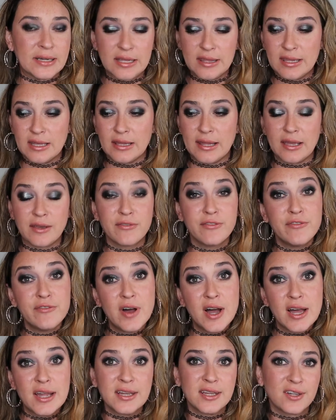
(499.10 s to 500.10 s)
anything like
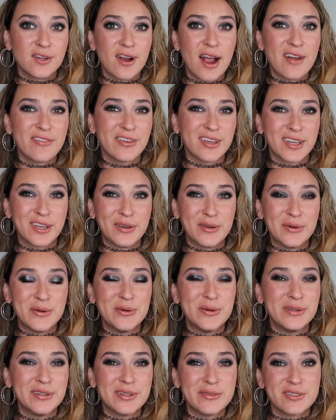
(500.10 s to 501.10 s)
fun and graphic and
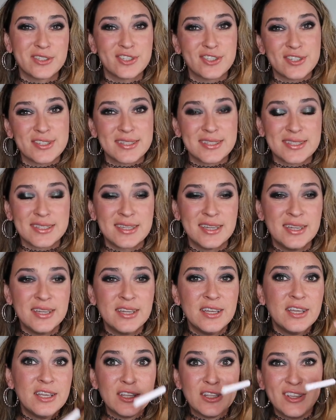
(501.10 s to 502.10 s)
cool. It was just,
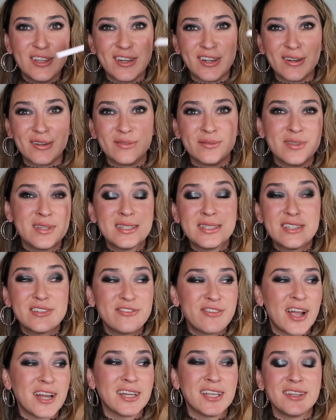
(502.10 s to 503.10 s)
you know,
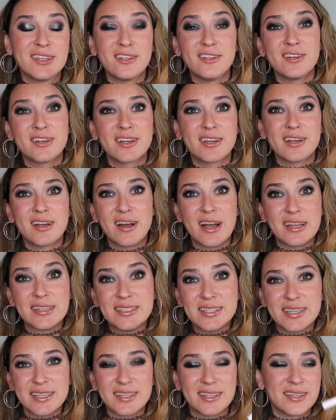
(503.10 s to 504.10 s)
defining the look I
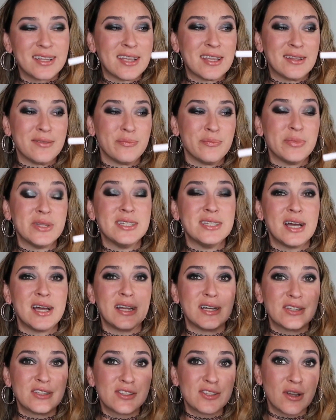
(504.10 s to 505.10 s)
did and be
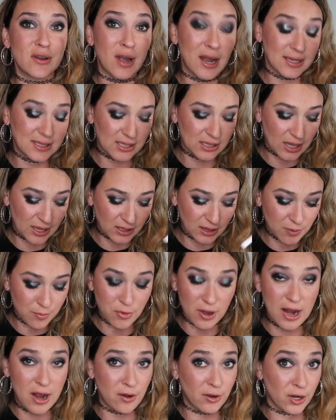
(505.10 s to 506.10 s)
done. So I did like the
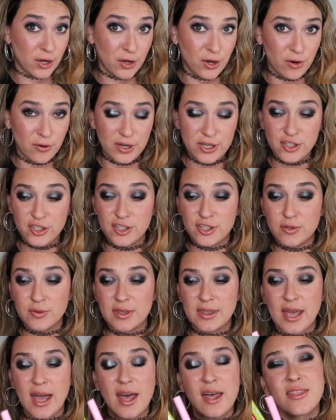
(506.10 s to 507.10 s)
brown, no issues
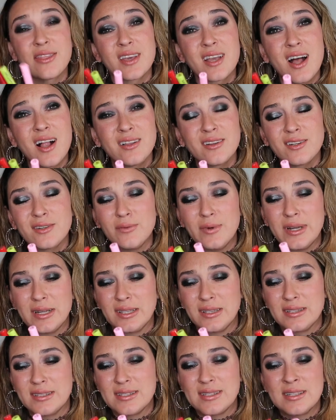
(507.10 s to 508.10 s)
with that. The colored
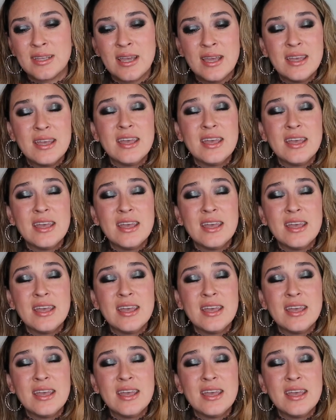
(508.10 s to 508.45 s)
ones,